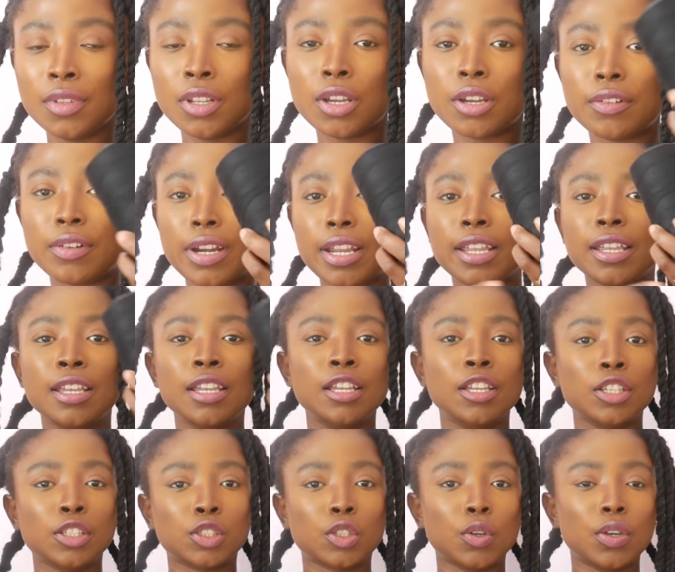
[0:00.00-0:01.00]
Alright,
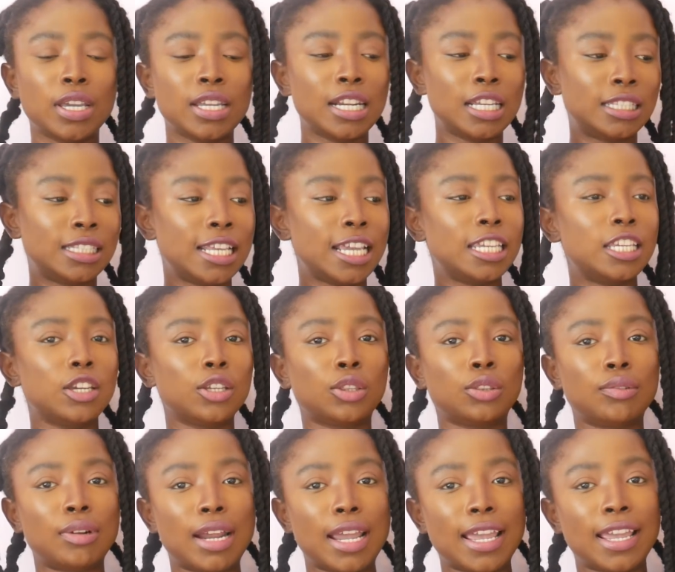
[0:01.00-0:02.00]
so you're going to take your
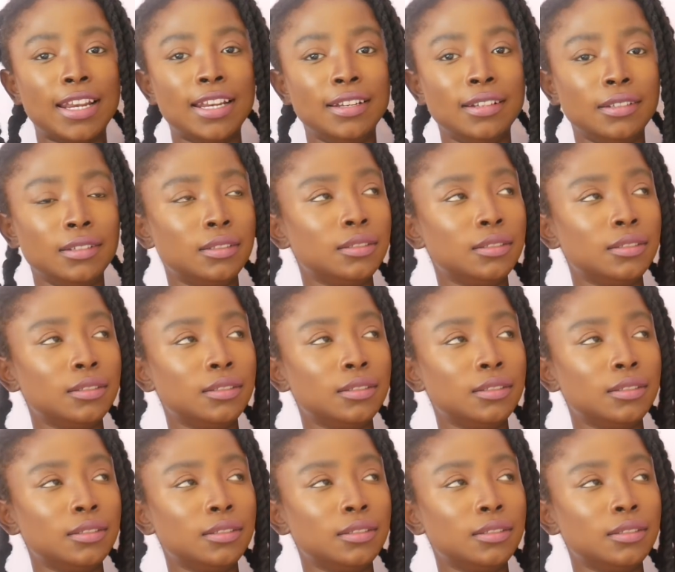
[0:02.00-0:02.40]
thread,